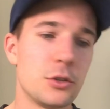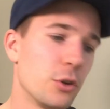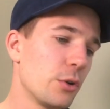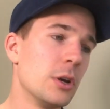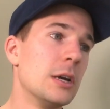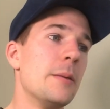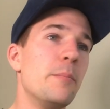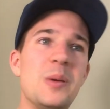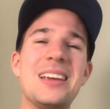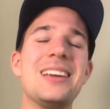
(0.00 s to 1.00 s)
no
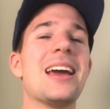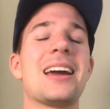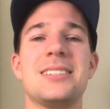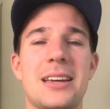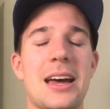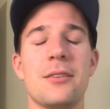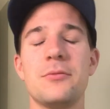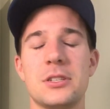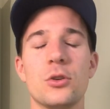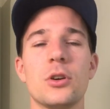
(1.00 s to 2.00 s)
big gains to have.
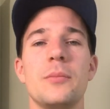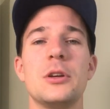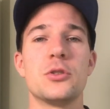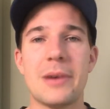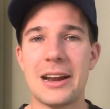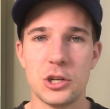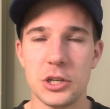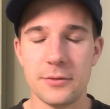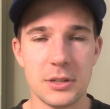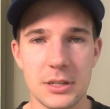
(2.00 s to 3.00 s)
It's not gonna be a dramatic
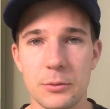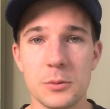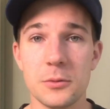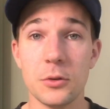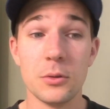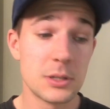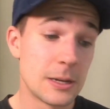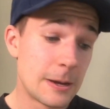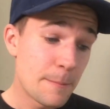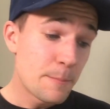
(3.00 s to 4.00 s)
shift in someone's performance,
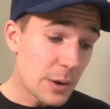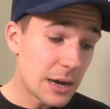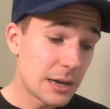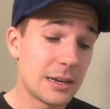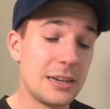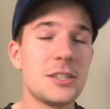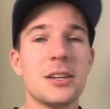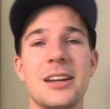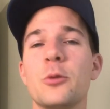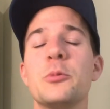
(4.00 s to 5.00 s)
but it is
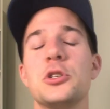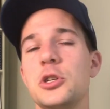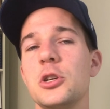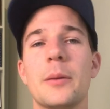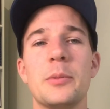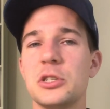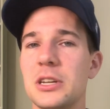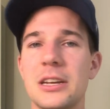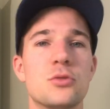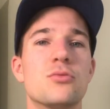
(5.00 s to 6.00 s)
gonna help us tune up and just
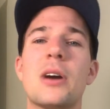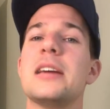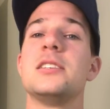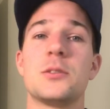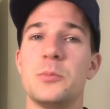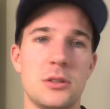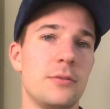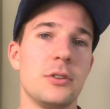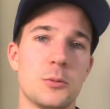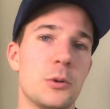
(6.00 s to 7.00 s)
get as race
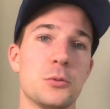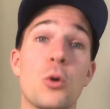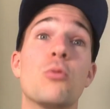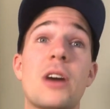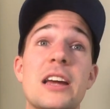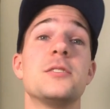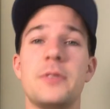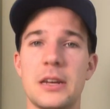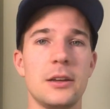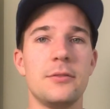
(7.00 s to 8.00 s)
specific as possible, or race
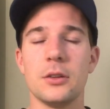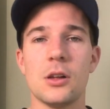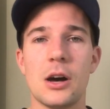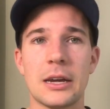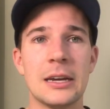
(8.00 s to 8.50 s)
fit, if you like.